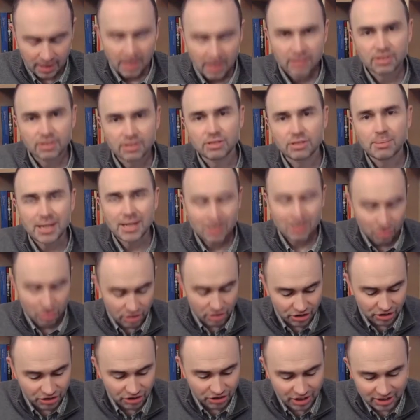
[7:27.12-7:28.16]
So to be a
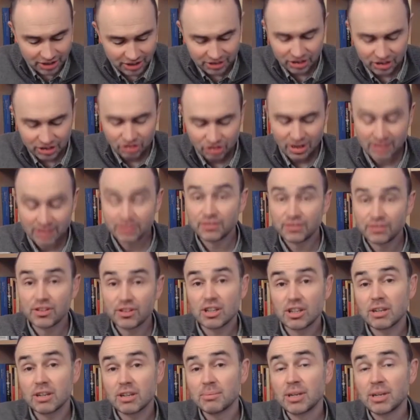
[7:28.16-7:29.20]
Christian is to
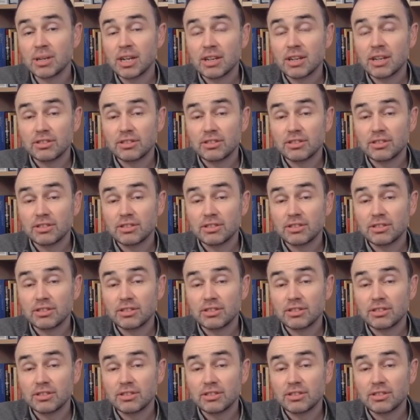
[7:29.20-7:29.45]
transfer